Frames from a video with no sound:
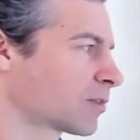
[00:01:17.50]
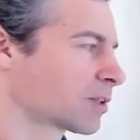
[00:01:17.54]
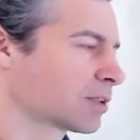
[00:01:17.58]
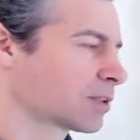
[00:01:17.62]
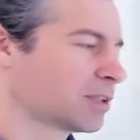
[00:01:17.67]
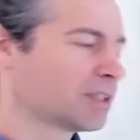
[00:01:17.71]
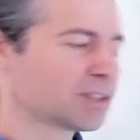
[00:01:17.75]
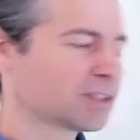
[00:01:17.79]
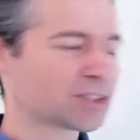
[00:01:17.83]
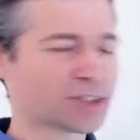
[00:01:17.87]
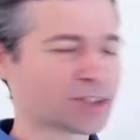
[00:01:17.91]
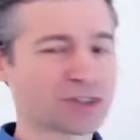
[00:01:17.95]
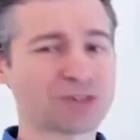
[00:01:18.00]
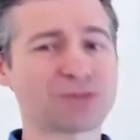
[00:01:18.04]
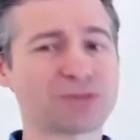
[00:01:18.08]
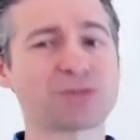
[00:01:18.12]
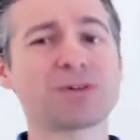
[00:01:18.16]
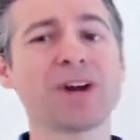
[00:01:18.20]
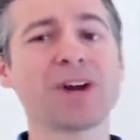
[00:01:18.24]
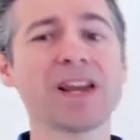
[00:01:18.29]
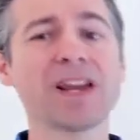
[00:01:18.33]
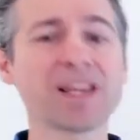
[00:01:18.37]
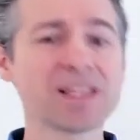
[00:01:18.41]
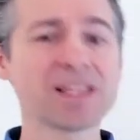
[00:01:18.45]
These are
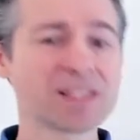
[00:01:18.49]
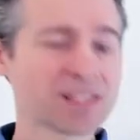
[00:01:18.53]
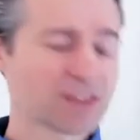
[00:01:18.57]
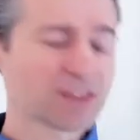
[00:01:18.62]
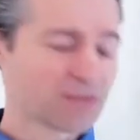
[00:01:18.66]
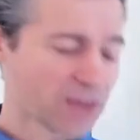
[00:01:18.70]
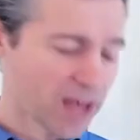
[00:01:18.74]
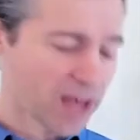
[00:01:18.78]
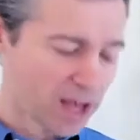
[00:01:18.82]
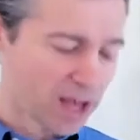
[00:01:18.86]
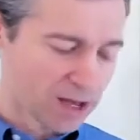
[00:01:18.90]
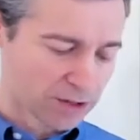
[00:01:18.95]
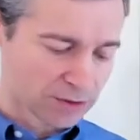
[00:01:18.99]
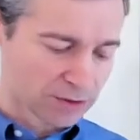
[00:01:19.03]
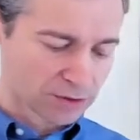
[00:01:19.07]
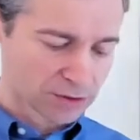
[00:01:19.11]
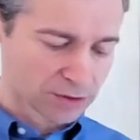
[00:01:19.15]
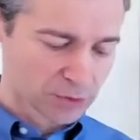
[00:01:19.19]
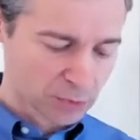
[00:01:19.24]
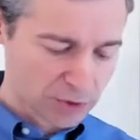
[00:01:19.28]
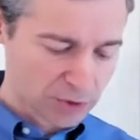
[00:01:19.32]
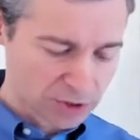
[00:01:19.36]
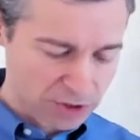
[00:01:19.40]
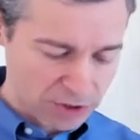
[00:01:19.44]
crazy
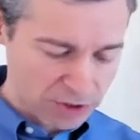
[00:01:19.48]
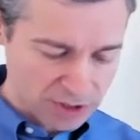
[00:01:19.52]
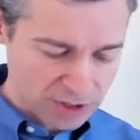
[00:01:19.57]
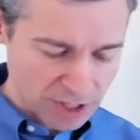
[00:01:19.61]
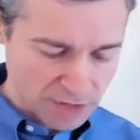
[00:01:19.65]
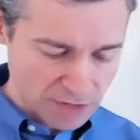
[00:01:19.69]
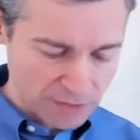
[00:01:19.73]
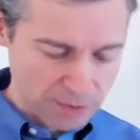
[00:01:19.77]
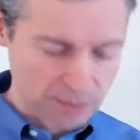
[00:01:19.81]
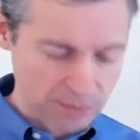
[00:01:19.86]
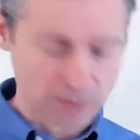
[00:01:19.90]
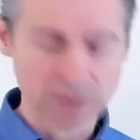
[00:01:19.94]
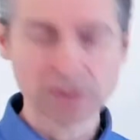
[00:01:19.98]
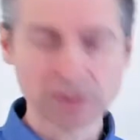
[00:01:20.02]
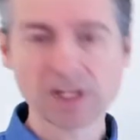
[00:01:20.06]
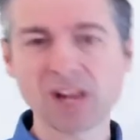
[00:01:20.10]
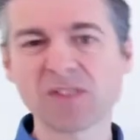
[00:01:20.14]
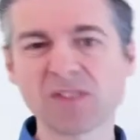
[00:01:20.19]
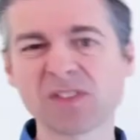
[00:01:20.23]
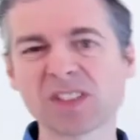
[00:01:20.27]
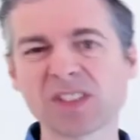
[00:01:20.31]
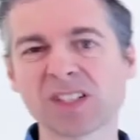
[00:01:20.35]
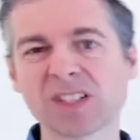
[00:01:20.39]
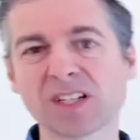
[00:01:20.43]
values. We should never,
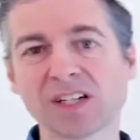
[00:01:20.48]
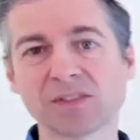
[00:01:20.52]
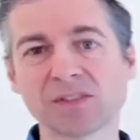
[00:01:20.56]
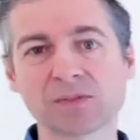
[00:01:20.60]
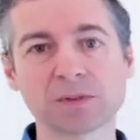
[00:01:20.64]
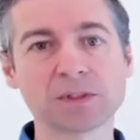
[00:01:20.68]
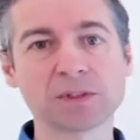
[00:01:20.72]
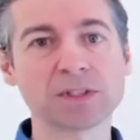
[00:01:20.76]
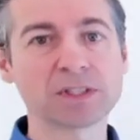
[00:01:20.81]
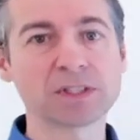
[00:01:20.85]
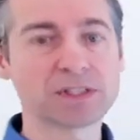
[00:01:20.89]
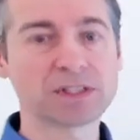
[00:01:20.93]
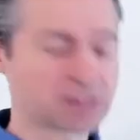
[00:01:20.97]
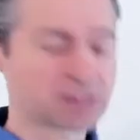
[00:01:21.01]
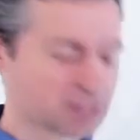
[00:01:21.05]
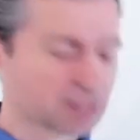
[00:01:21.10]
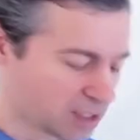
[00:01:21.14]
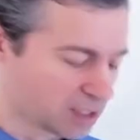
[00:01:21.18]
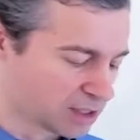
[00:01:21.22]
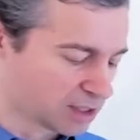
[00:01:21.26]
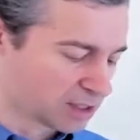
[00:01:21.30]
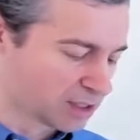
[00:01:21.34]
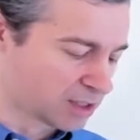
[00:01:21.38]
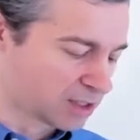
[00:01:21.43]
never have really
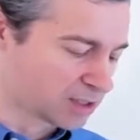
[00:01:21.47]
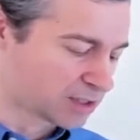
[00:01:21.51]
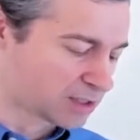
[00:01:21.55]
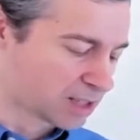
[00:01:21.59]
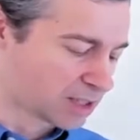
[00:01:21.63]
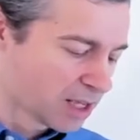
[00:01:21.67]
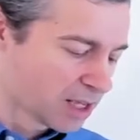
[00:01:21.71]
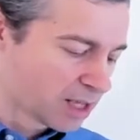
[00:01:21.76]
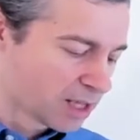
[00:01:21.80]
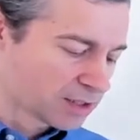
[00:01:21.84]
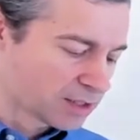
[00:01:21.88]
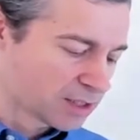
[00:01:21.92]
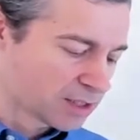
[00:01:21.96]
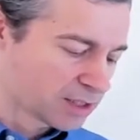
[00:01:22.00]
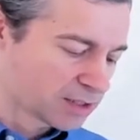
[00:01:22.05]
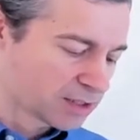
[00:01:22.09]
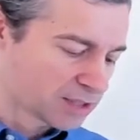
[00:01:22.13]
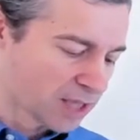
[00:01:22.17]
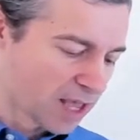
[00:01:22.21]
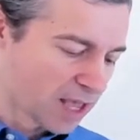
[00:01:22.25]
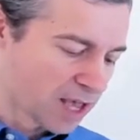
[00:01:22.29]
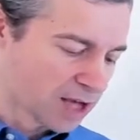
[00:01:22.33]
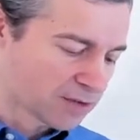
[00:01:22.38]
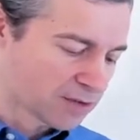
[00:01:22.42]
seen these, these
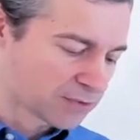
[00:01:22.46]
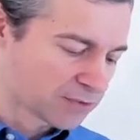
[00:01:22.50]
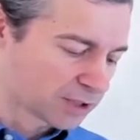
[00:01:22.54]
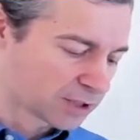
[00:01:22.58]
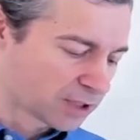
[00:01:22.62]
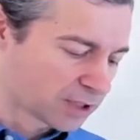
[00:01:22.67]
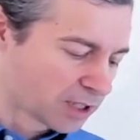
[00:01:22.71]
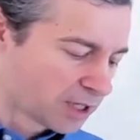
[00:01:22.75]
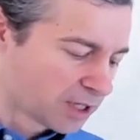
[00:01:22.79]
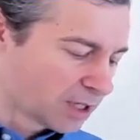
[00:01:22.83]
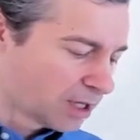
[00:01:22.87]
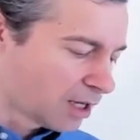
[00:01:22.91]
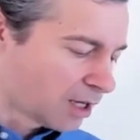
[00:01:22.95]
ever.